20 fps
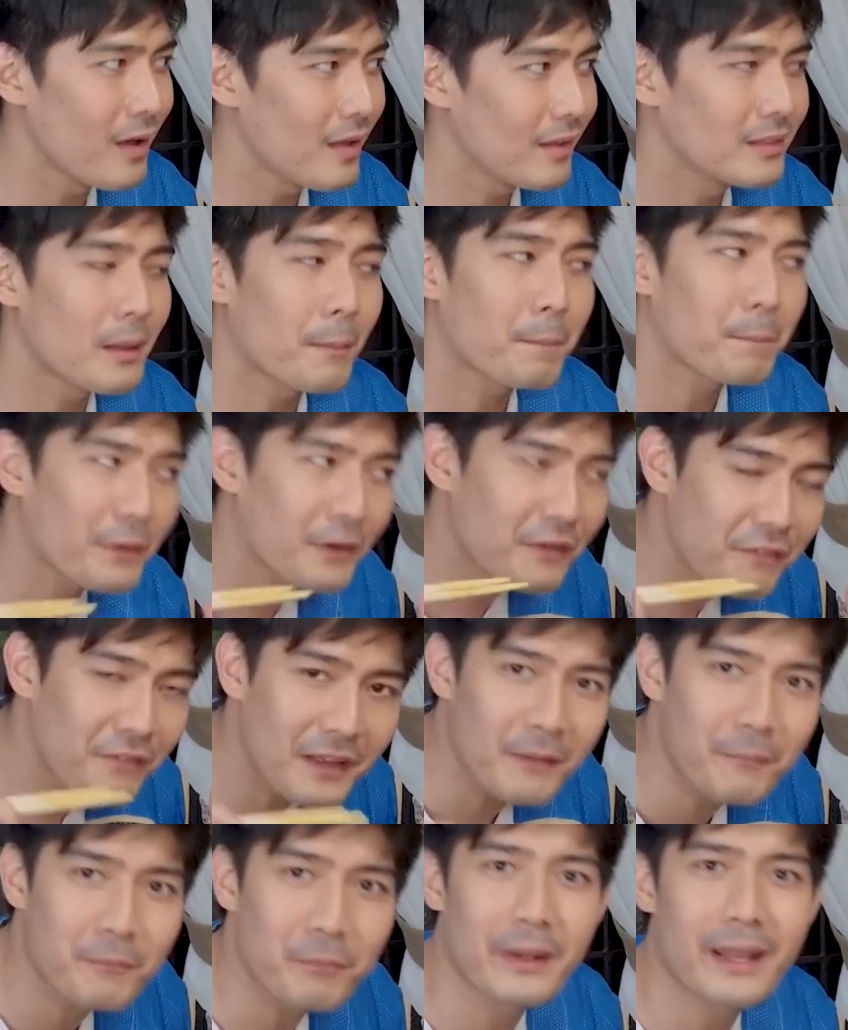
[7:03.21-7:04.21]
the
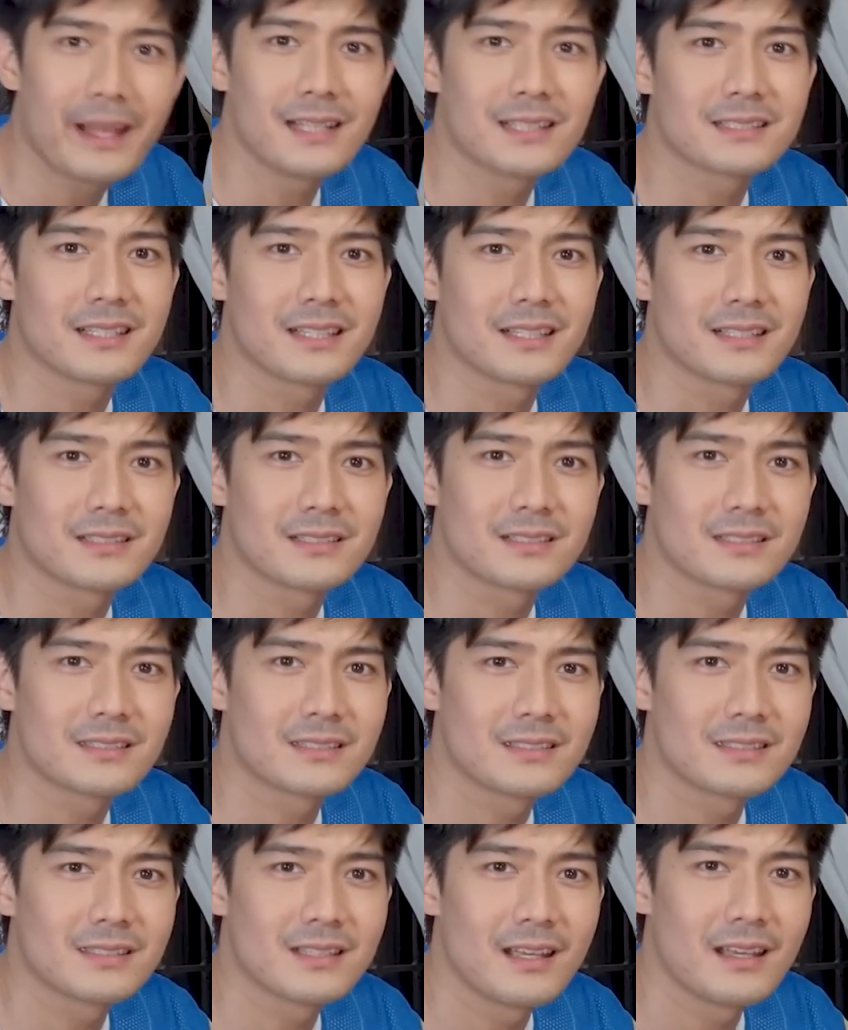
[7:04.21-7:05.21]
perfect
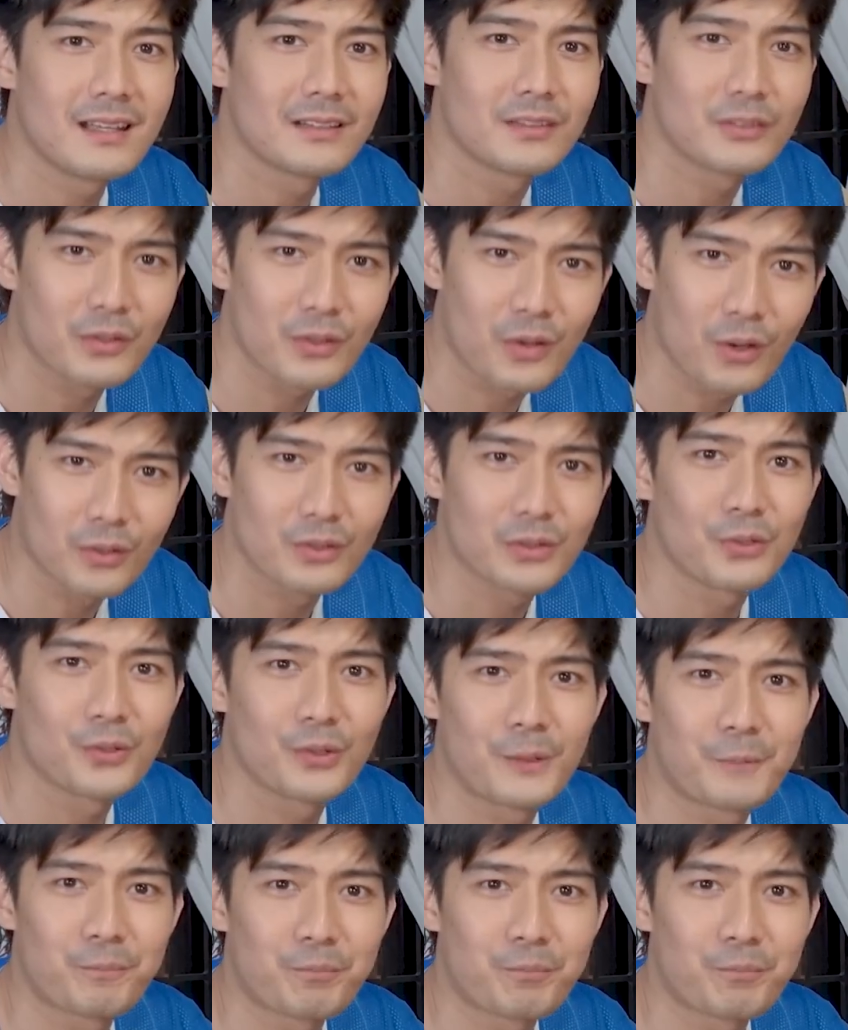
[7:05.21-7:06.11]
places to go to.